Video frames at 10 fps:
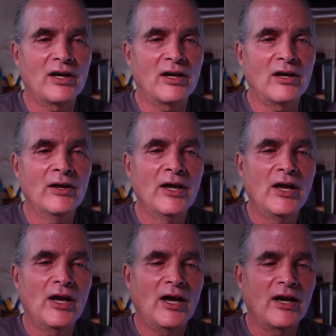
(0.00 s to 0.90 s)
uh,
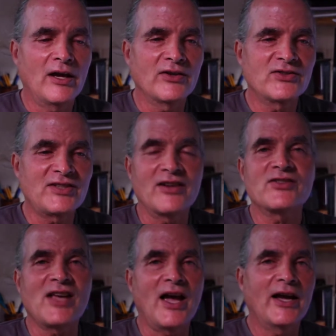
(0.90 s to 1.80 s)
uh, set
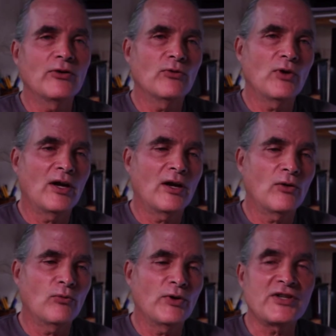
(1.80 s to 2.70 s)
aside
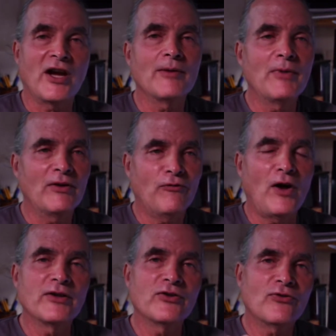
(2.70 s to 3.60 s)
uh, retirement
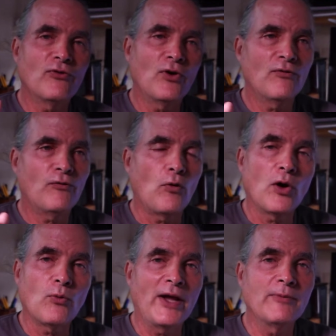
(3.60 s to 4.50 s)
funds for,
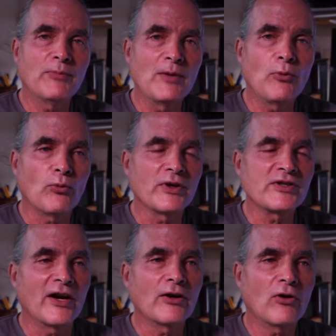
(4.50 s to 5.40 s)
for when people
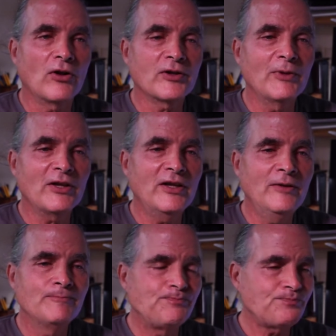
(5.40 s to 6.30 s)
retired
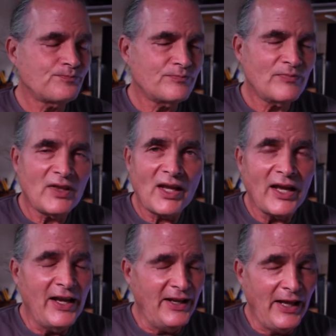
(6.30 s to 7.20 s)
ultimately,
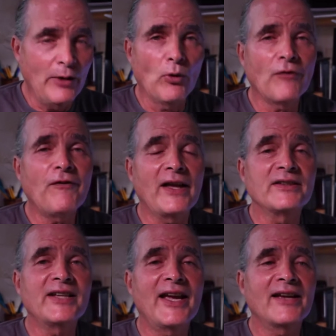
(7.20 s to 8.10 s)
and they were
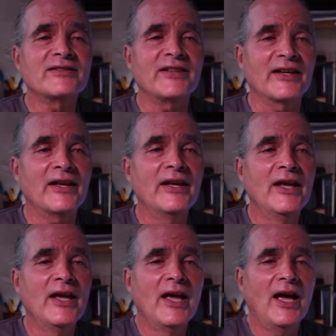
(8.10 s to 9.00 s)
fantastic.
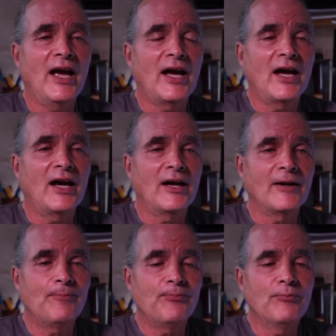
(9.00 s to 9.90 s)

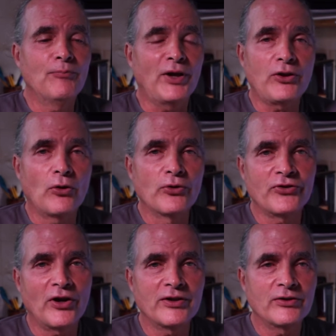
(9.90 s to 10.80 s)
Uh, but
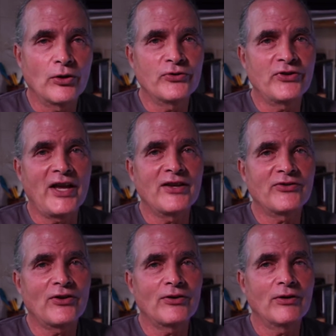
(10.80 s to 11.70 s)
those are those
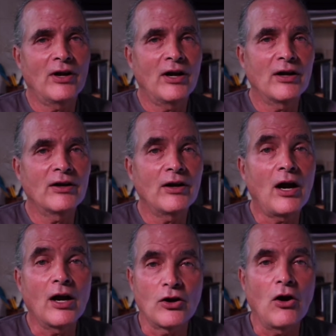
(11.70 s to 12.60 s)
days are, are
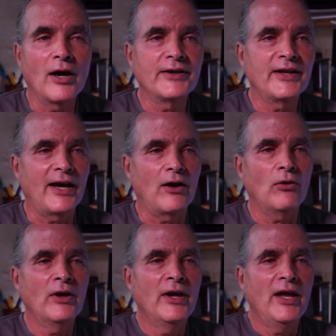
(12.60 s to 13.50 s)
are gone
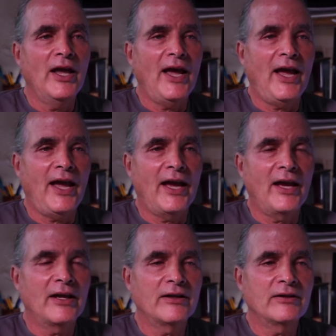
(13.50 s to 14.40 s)
now,
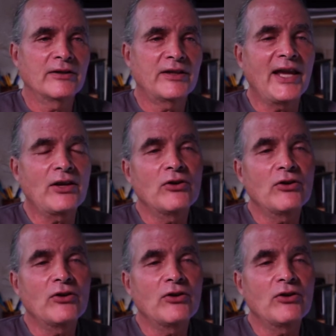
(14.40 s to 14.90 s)
and thank